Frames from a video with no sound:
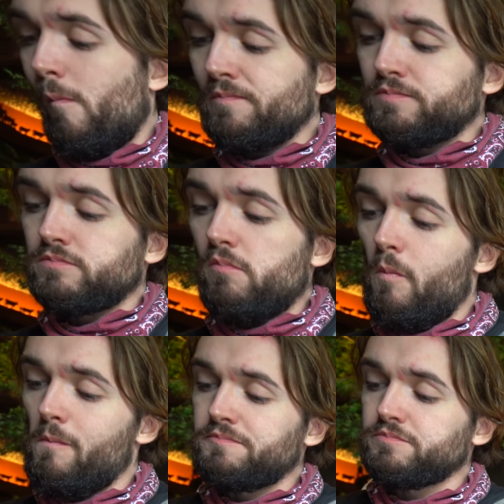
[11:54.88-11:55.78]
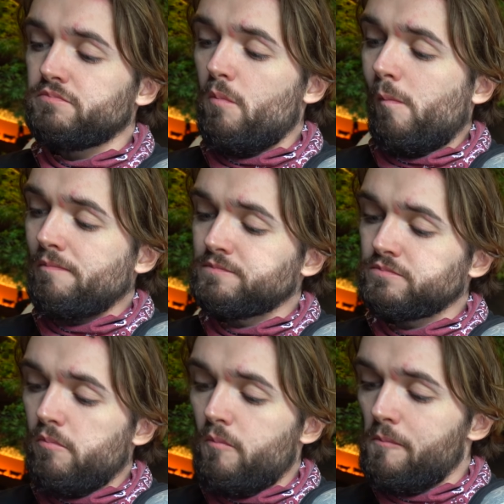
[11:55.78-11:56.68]

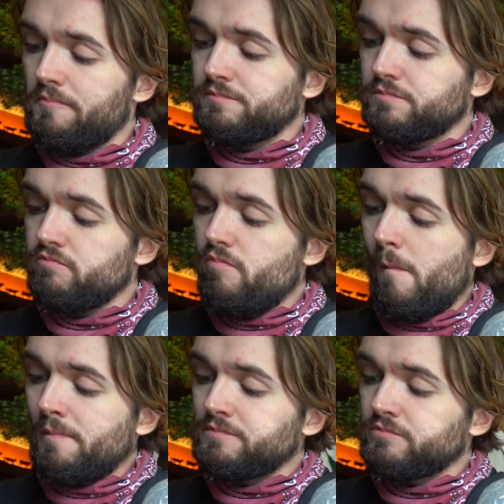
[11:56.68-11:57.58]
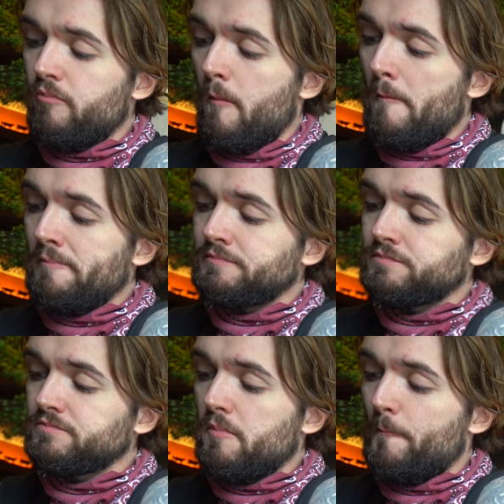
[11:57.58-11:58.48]

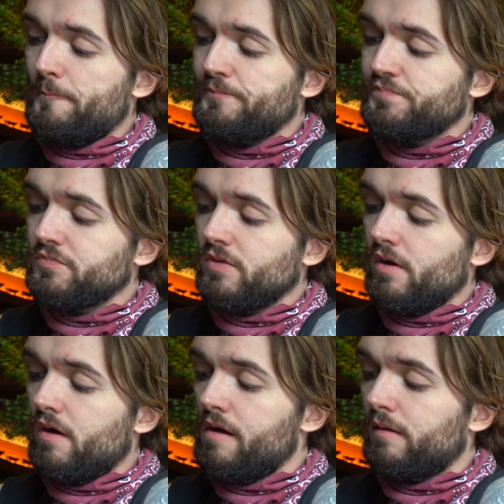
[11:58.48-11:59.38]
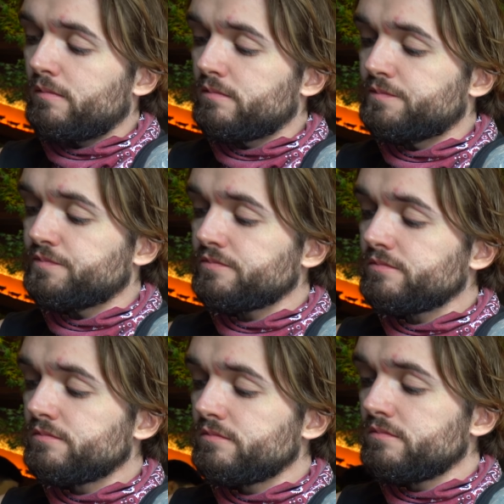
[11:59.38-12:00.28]

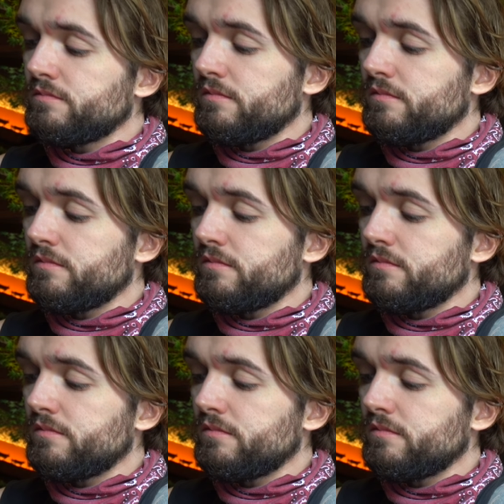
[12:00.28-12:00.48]
[no speech]